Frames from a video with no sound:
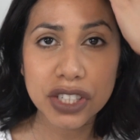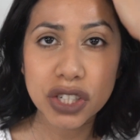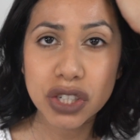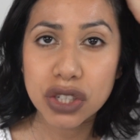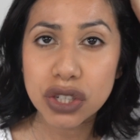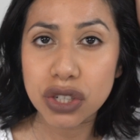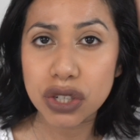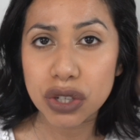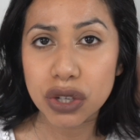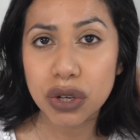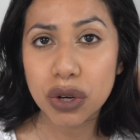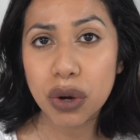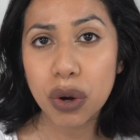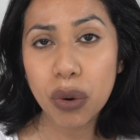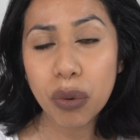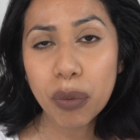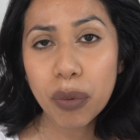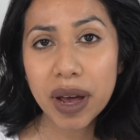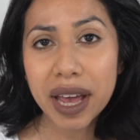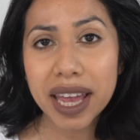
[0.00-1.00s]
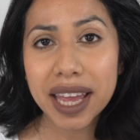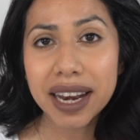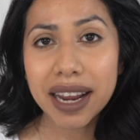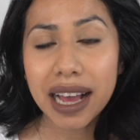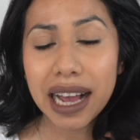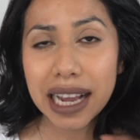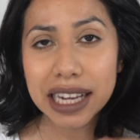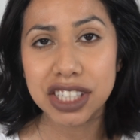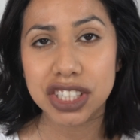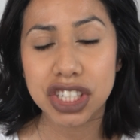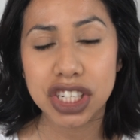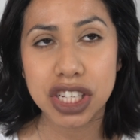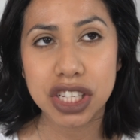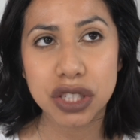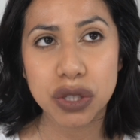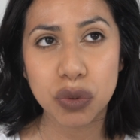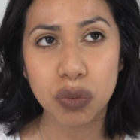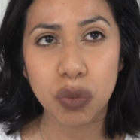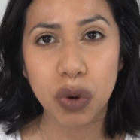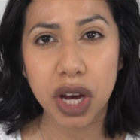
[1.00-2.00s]
to do when I
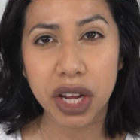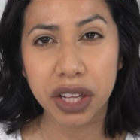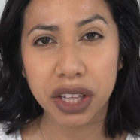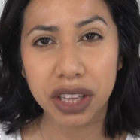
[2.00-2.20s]
just want